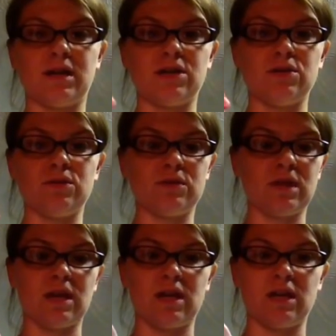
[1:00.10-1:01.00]
used
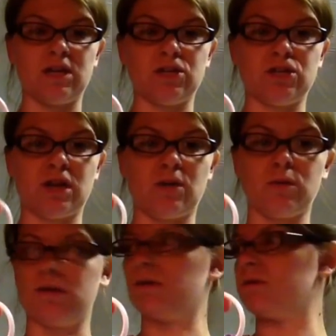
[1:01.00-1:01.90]
a
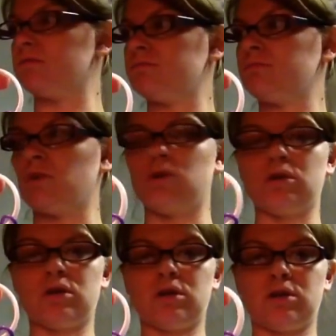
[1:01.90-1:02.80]
shower
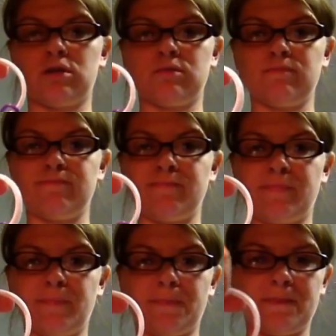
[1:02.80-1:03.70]
hook
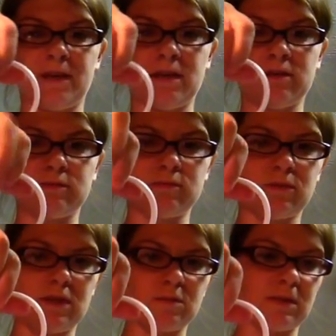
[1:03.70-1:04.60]
thing,
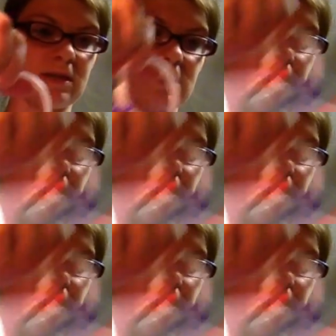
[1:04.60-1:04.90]
one of these plastic